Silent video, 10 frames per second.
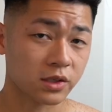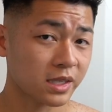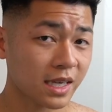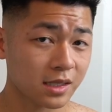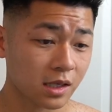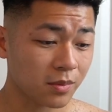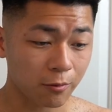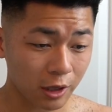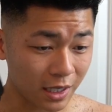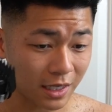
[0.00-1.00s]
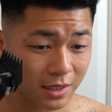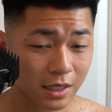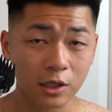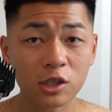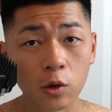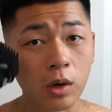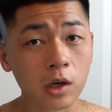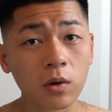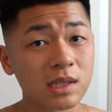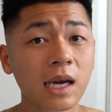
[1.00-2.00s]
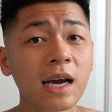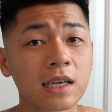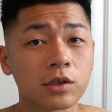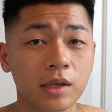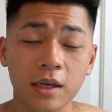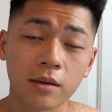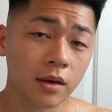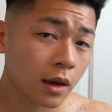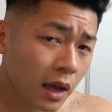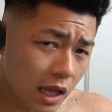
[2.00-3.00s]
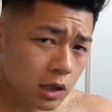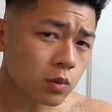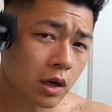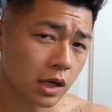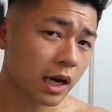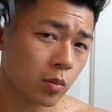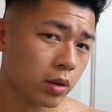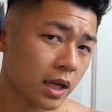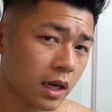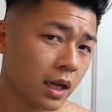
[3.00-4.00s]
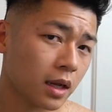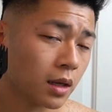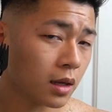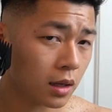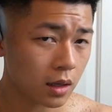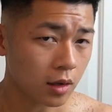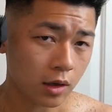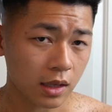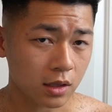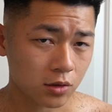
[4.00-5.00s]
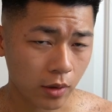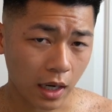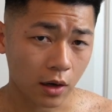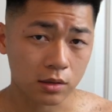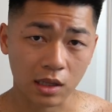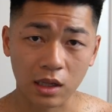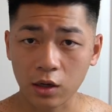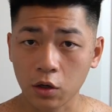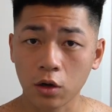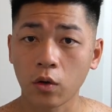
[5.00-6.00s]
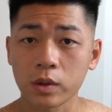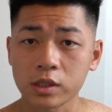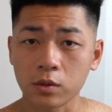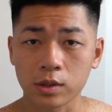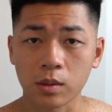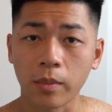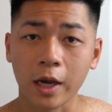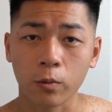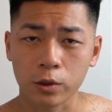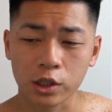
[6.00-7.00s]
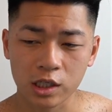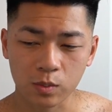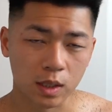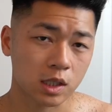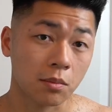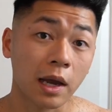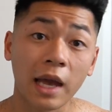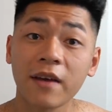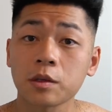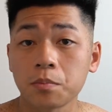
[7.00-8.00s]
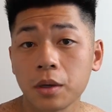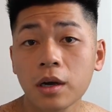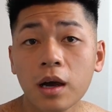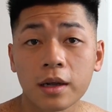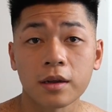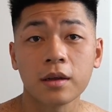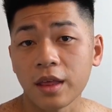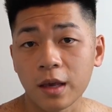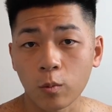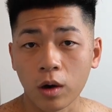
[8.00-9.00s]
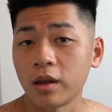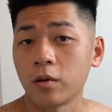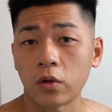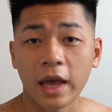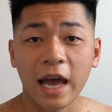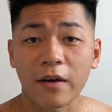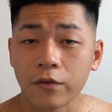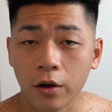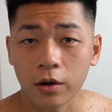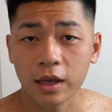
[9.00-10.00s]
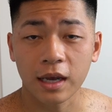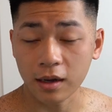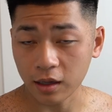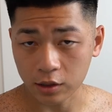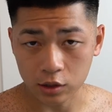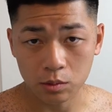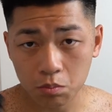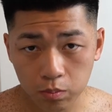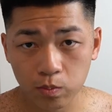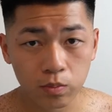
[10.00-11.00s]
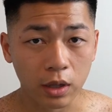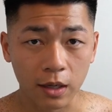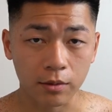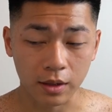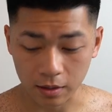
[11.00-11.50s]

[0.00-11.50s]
On the sides, it's gonna be really easy. You just don't wanna go as high as you did. And you just wanna kinda blend it in, get the straight hairs, and then you're gonna always do some micro adjustments. You might have to put on the one or the half guard again, and then you just play with